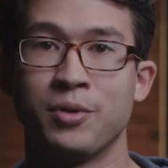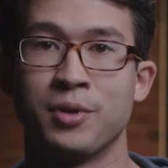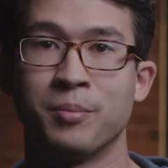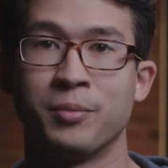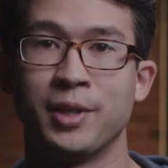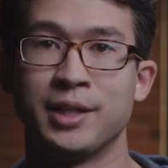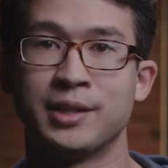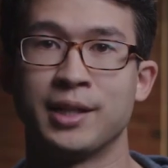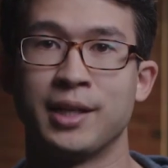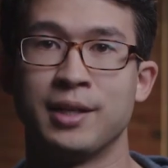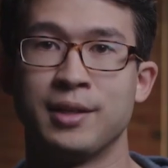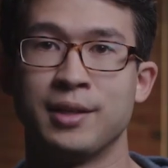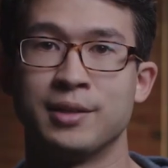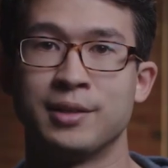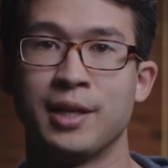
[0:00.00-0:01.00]
you can place
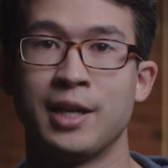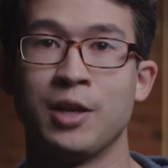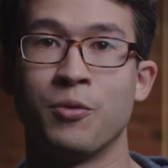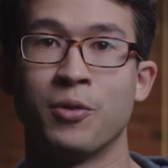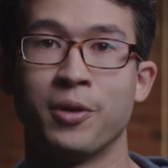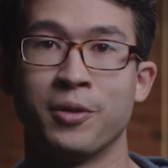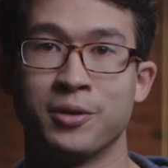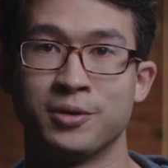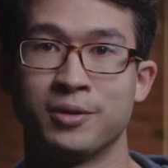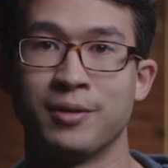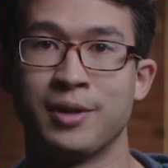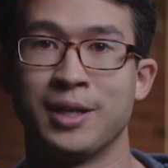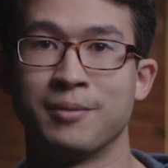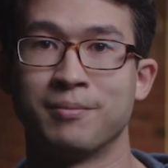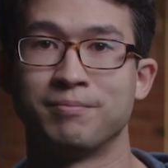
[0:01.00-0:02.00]
ideas anywhere on the
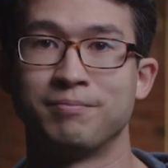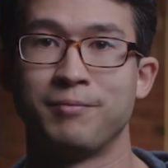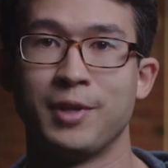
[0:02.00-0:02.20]
screen.